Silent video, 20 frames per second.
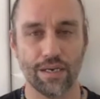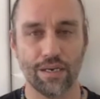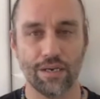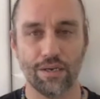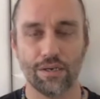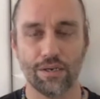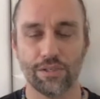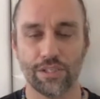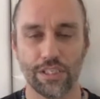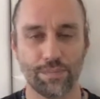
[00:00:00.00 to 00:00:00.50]

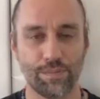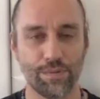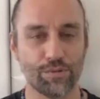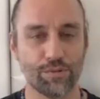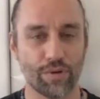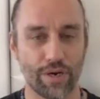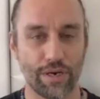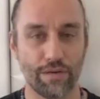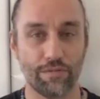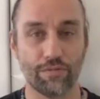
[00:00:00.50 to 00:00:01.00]
She's been
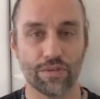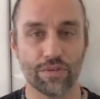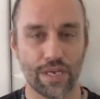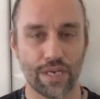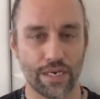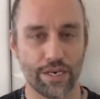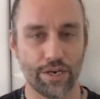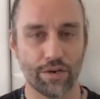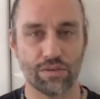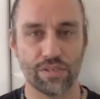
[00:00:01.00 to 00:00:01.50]
training for
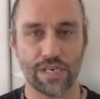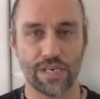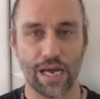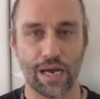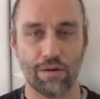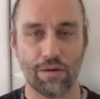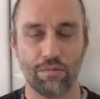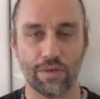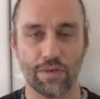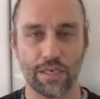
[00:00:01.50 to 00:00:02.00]
10 years
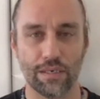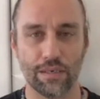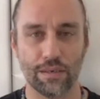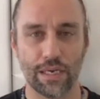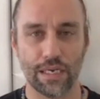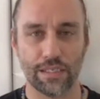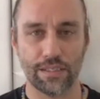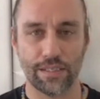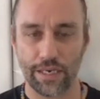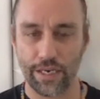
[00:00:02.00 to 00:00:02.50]
now, and
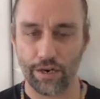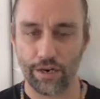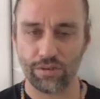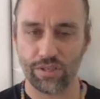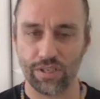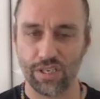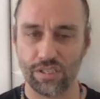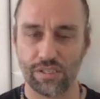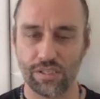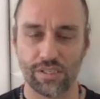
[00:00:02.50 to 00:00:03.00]
10 years
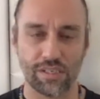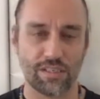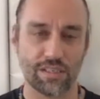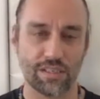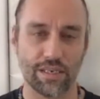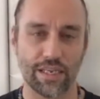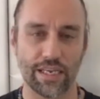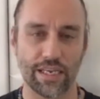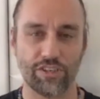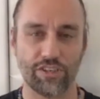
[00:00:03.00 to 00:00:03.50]

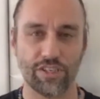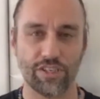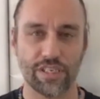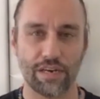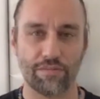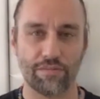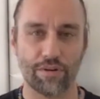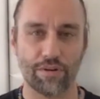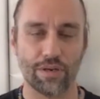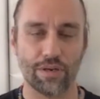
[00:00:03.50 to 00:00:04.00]
consistently. She's
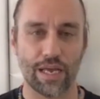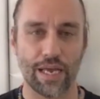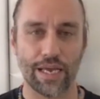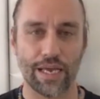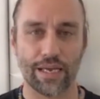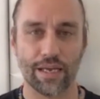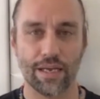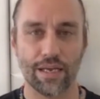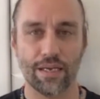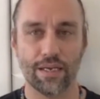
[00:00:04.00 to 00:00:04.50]
never like
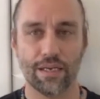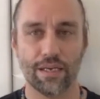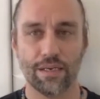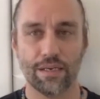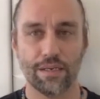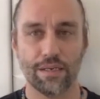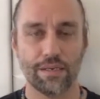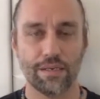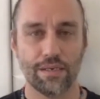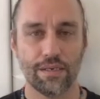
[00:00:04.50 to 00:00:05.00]

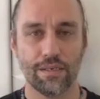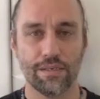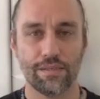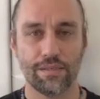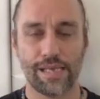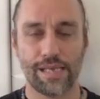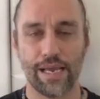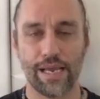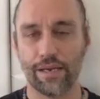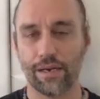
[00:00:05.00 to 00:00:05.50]

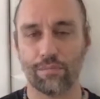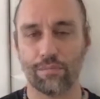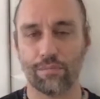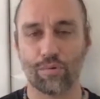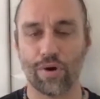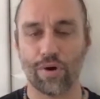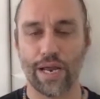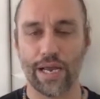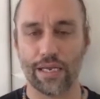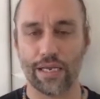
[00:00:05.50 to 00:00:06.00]
taken a
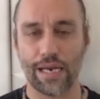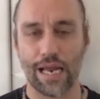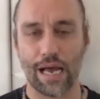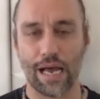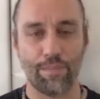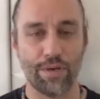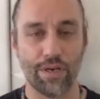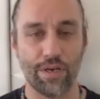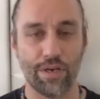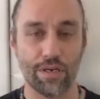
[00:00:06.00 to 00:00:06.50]
break, not
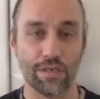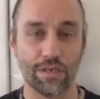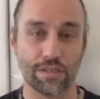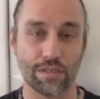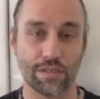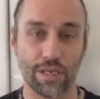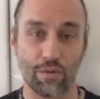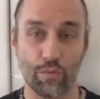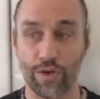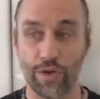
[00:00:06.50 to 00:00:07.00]
because
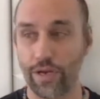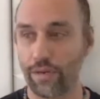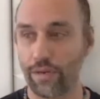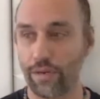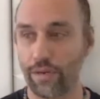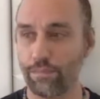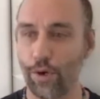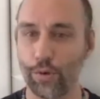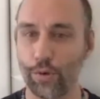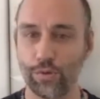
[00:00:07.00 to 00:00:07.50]
like we
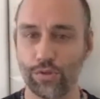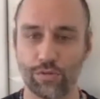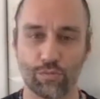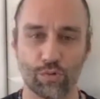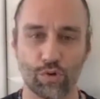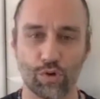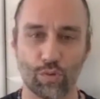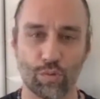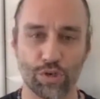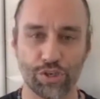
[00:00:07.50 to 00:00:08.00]
impose some
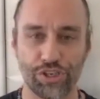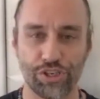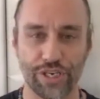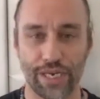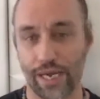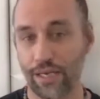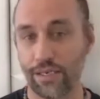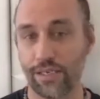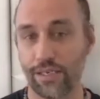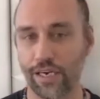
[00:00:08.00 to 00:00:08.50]
rule where she
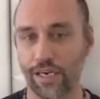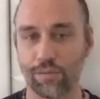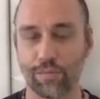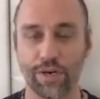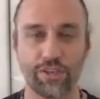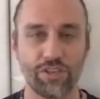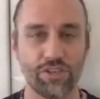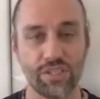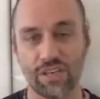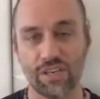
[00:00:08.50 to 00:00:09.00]
can't take a
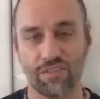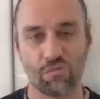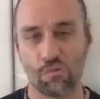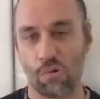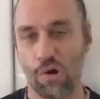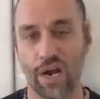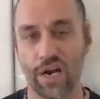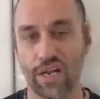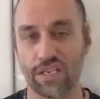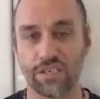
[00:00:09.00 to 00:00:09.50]
break. She's never
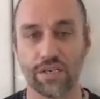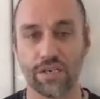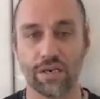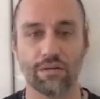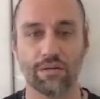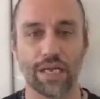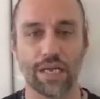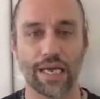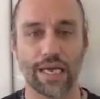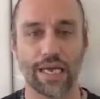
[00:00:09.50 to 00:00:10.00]
wanted to.
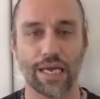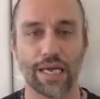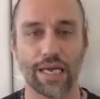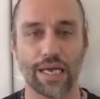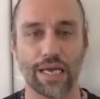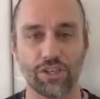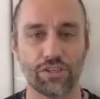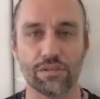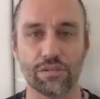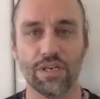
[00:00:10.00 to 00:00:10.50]
Like
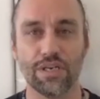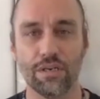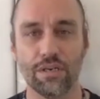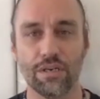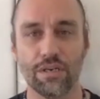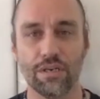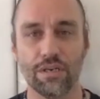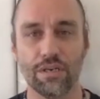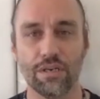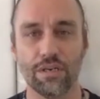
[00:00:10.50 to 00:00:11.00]
she just
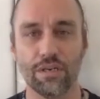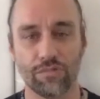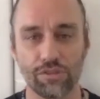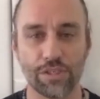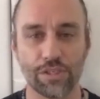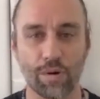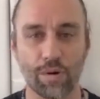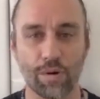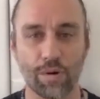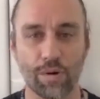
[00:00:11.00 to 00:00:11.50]

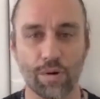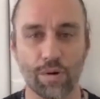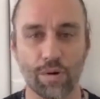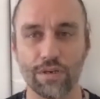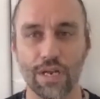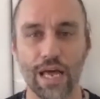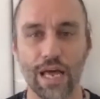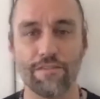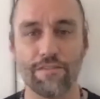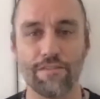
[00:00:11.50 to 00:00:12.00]
does. She's part of
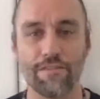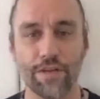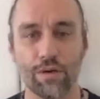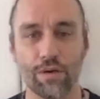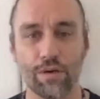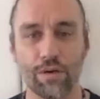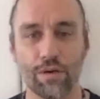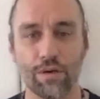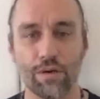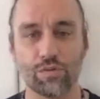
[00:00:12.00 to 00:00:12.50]
her life.
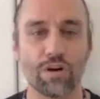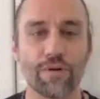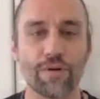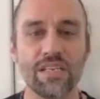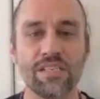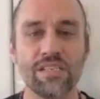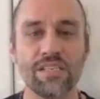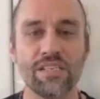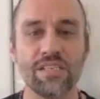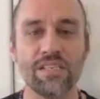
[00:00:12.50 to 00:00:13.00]
It's where her
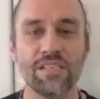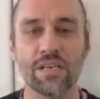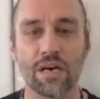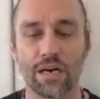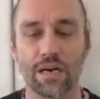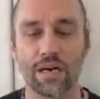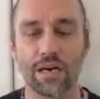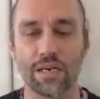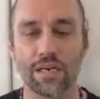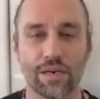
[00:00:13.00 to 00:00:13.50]
friends
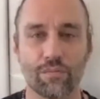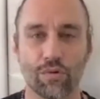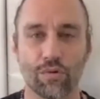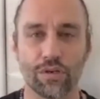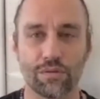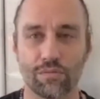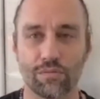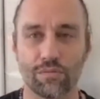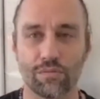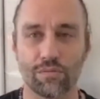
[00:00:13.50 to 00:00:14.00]
are. It's
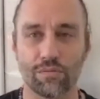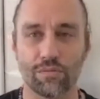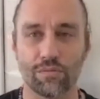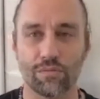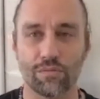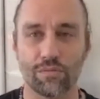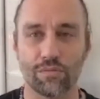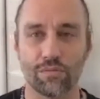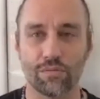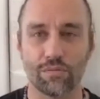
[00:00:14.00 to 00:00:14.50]
like what
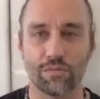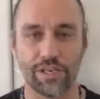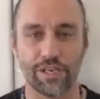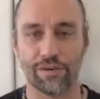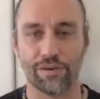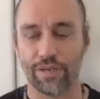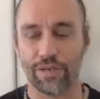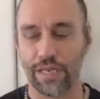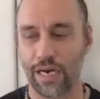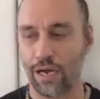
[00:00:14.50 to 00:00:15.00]
she likes to
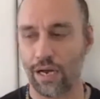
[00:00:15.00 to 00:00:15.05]
do.